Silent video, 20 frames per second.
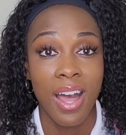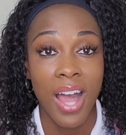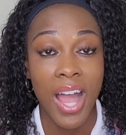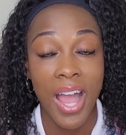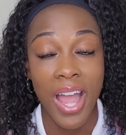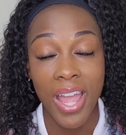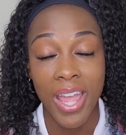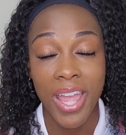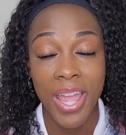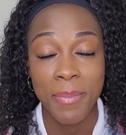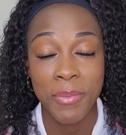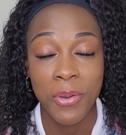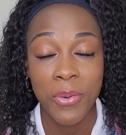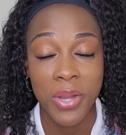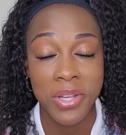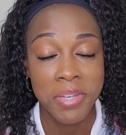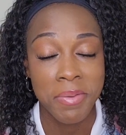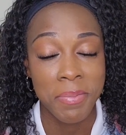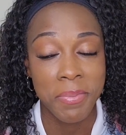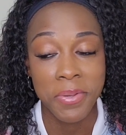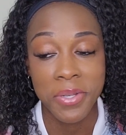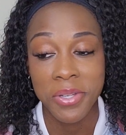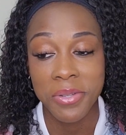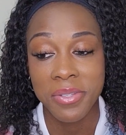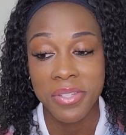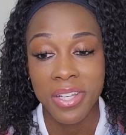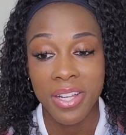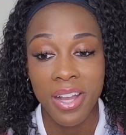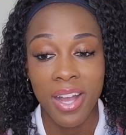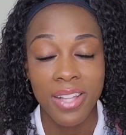I am going to be
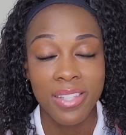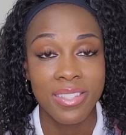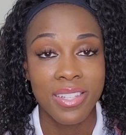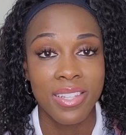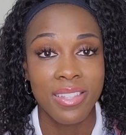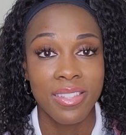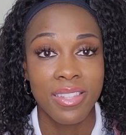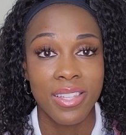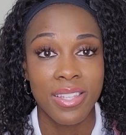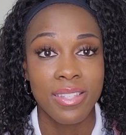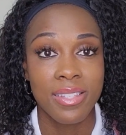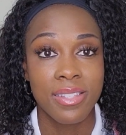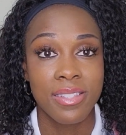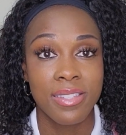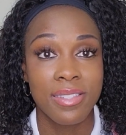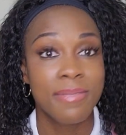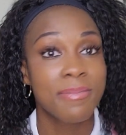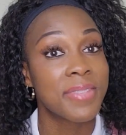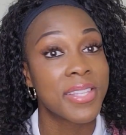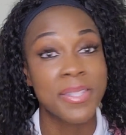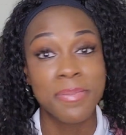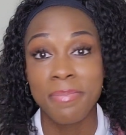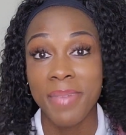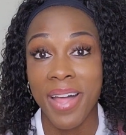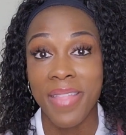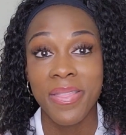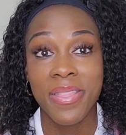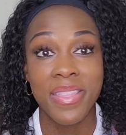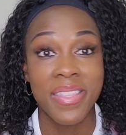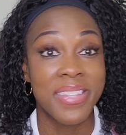producing content this
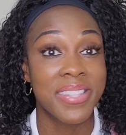month,